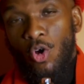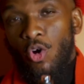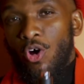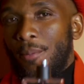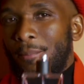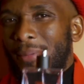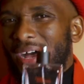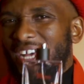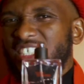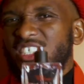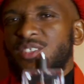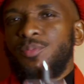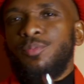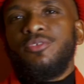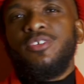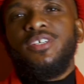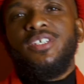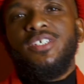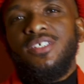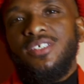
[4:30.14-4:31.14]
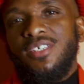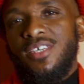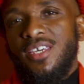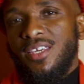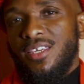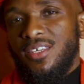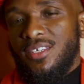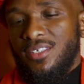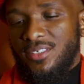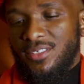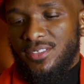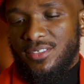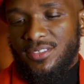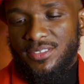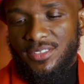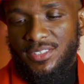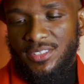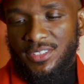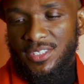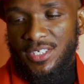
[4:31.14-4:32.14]
on my Spring
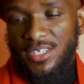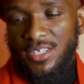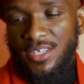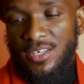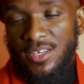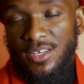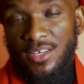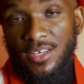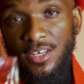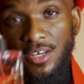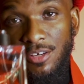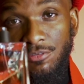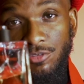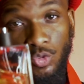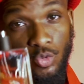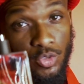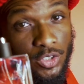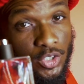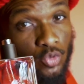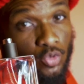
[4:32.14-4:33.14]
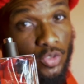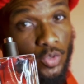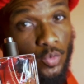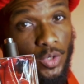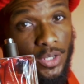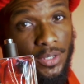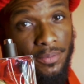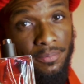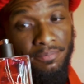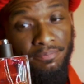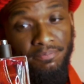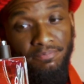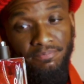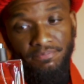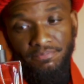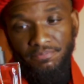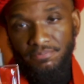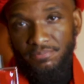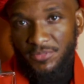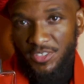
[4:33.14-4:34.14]
Kings of 2021.
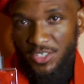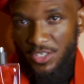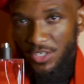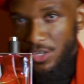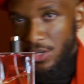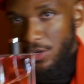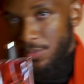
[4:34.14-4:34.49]
Check